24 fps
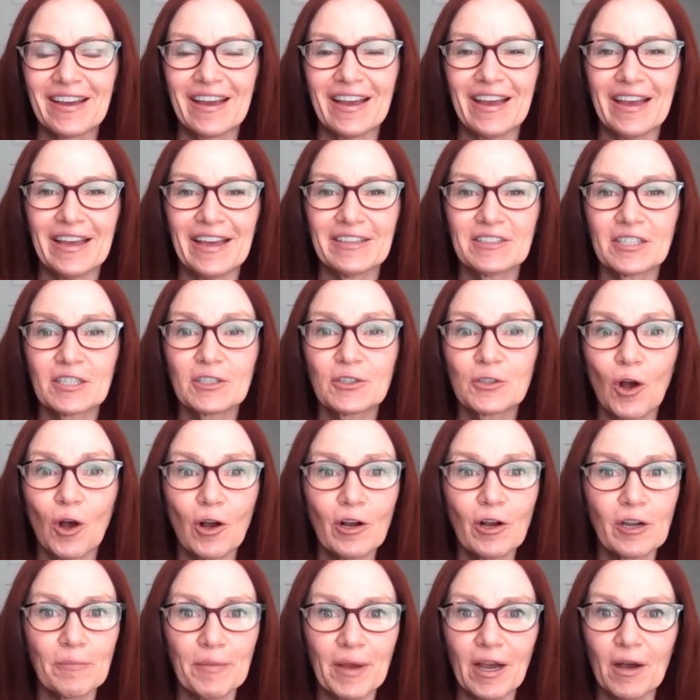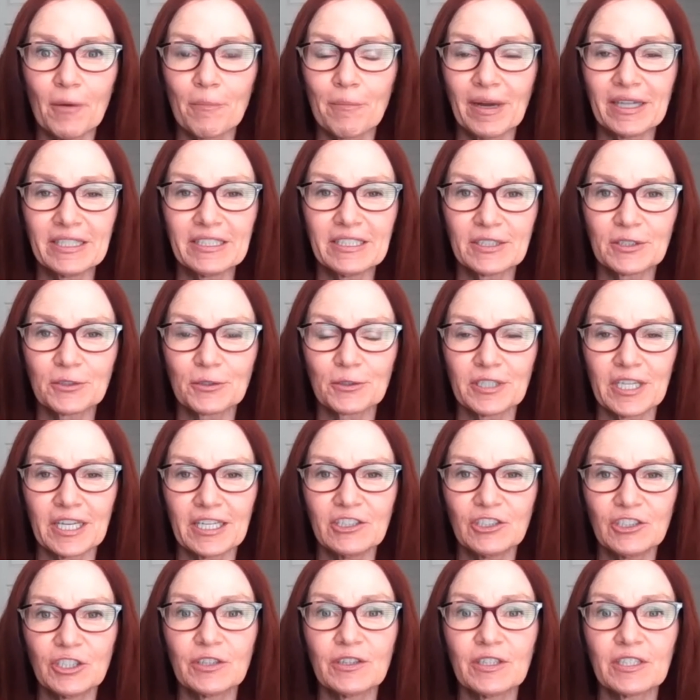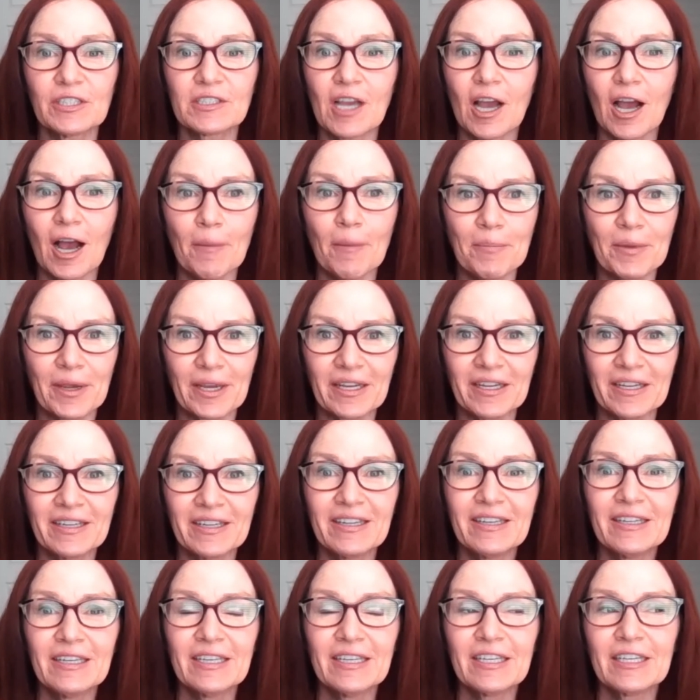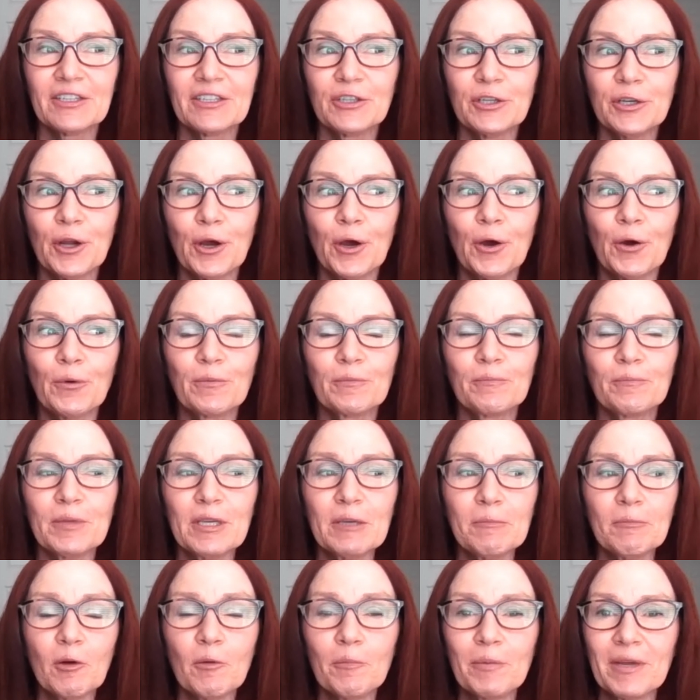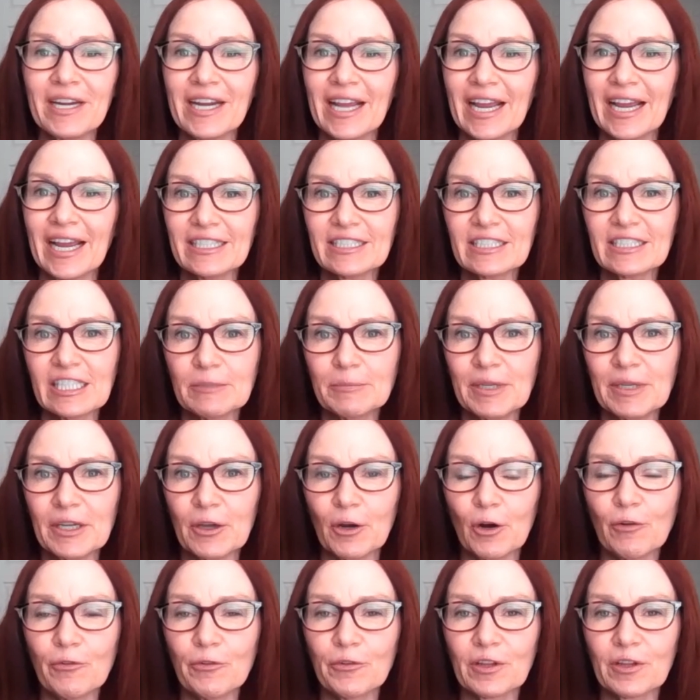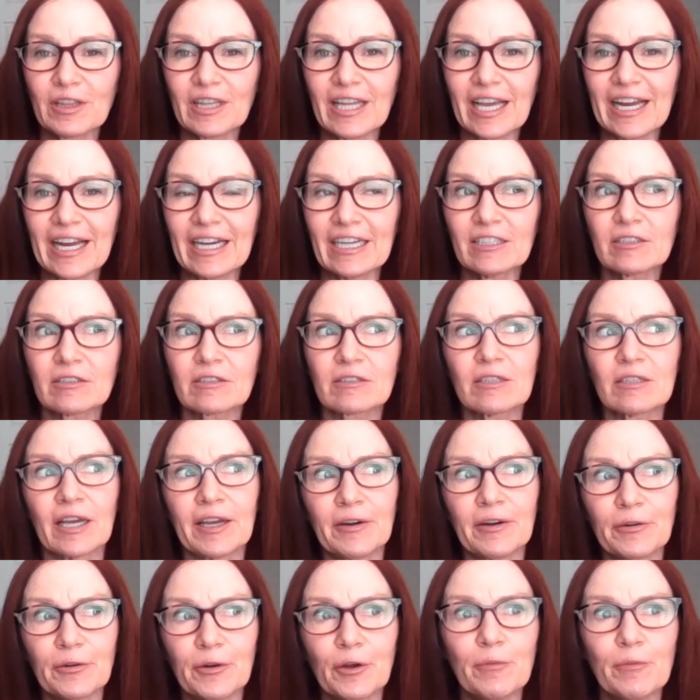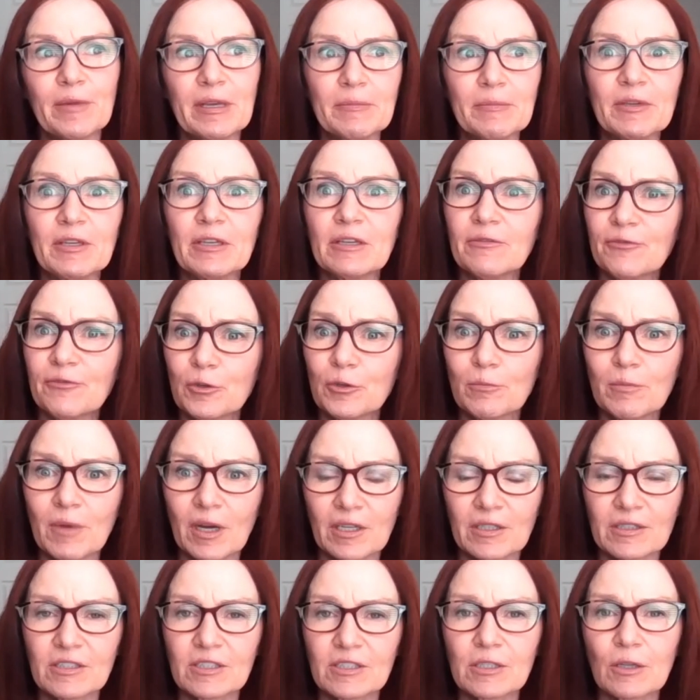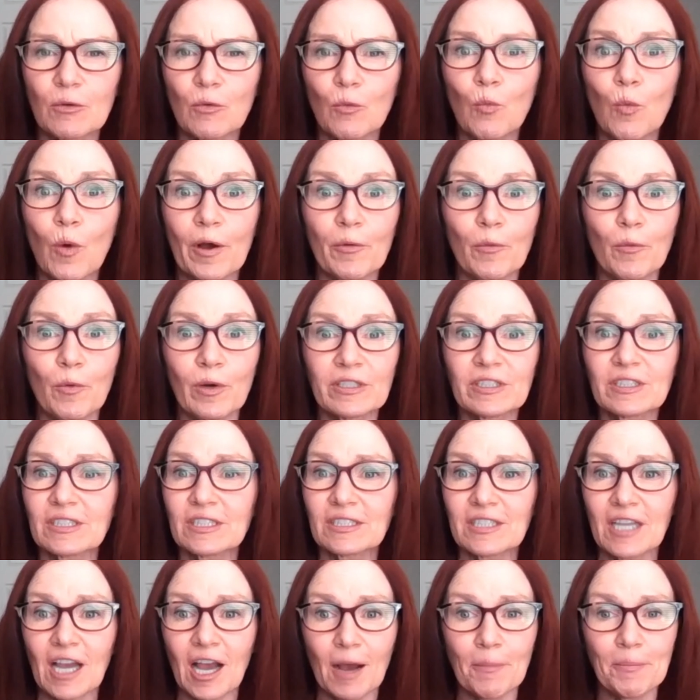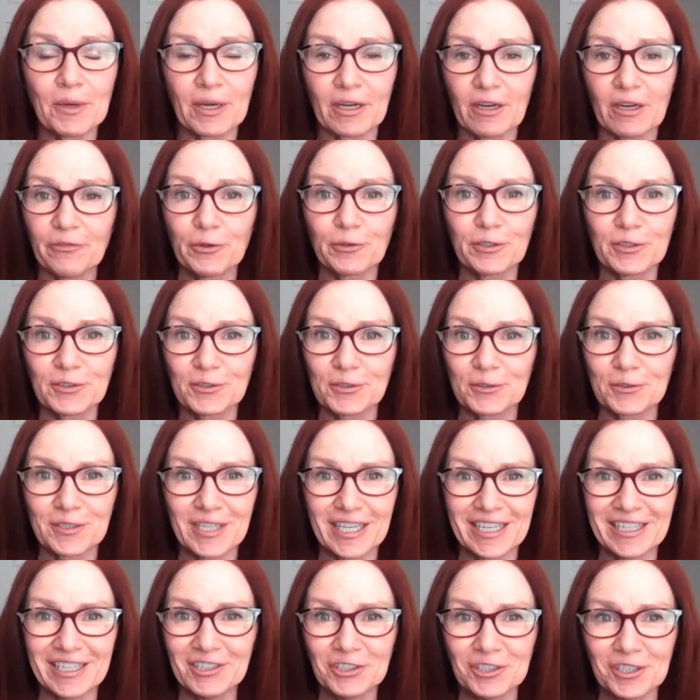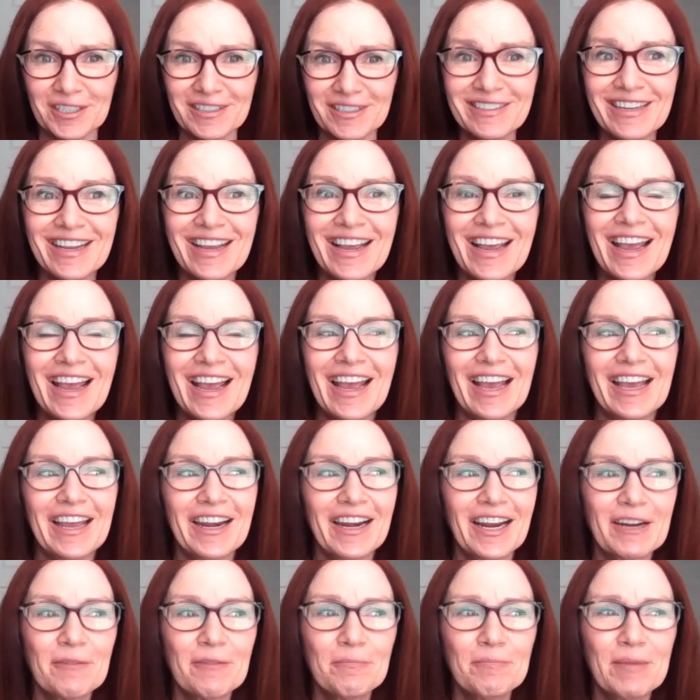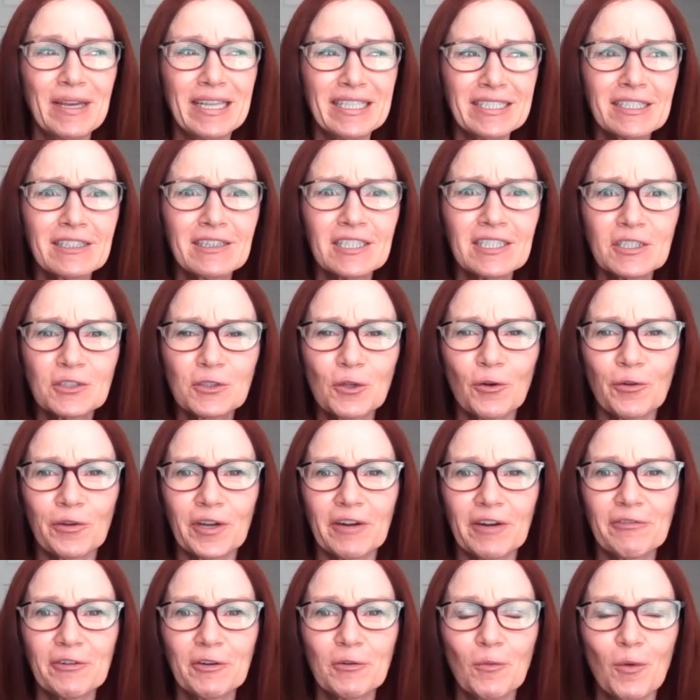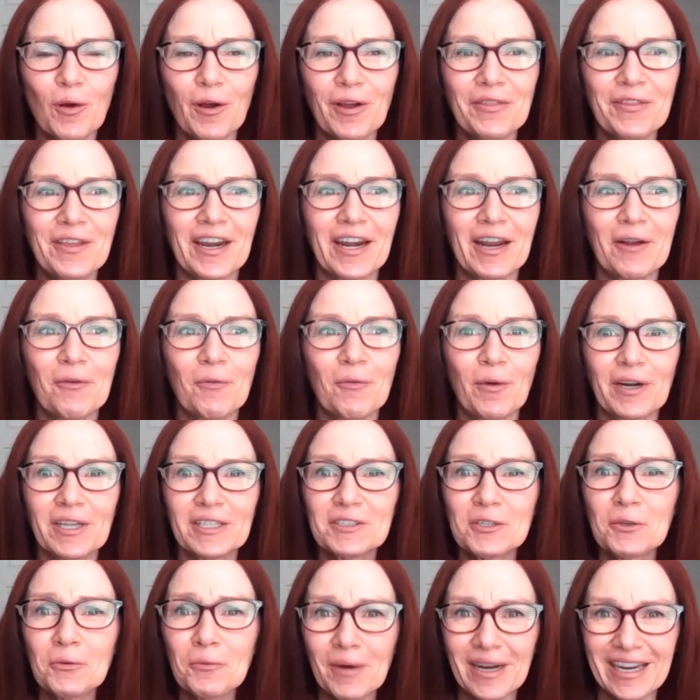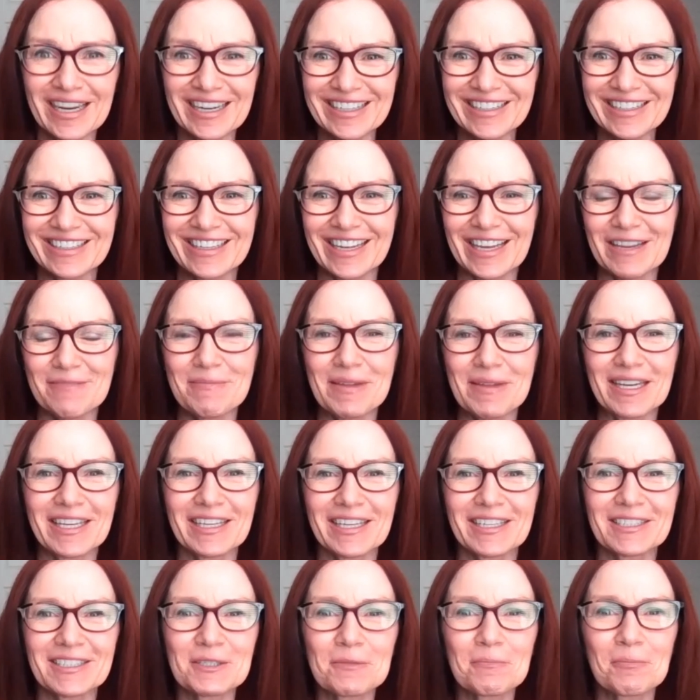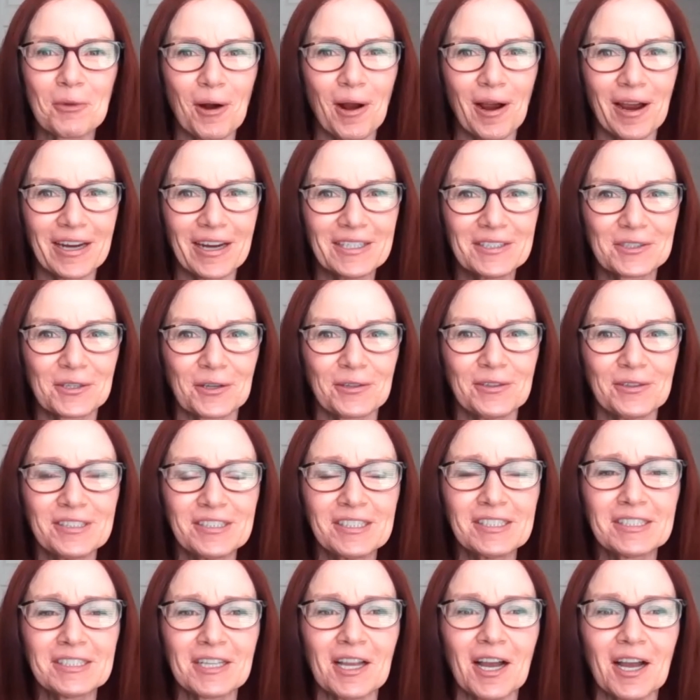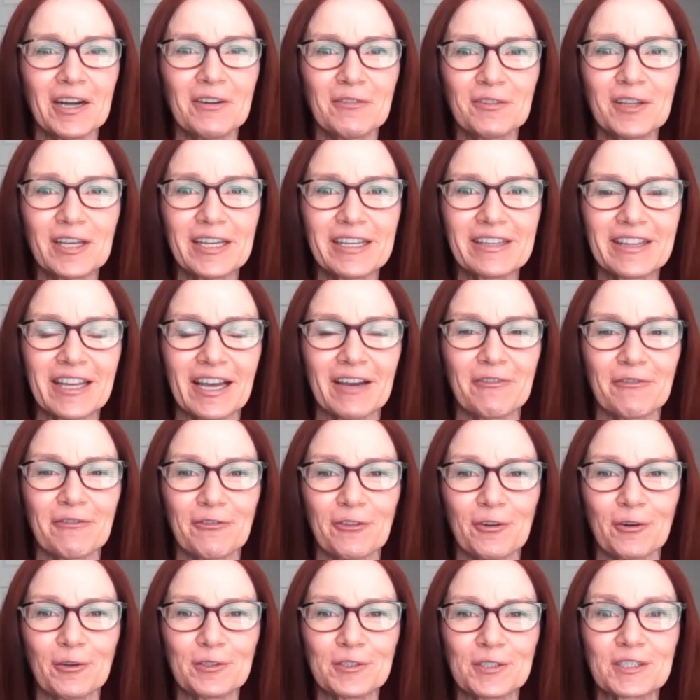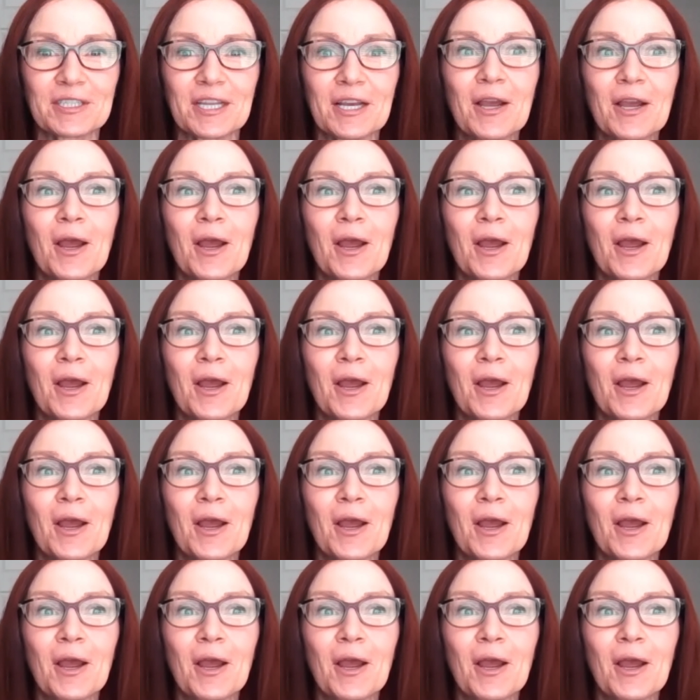And to talk about my dissertation, the topic, people have been asking me over the last, maybe a few months, what was the topic of your dissertation? And I basically told everyone that I wanted to wait and make it a surprise. So this is kind of like that first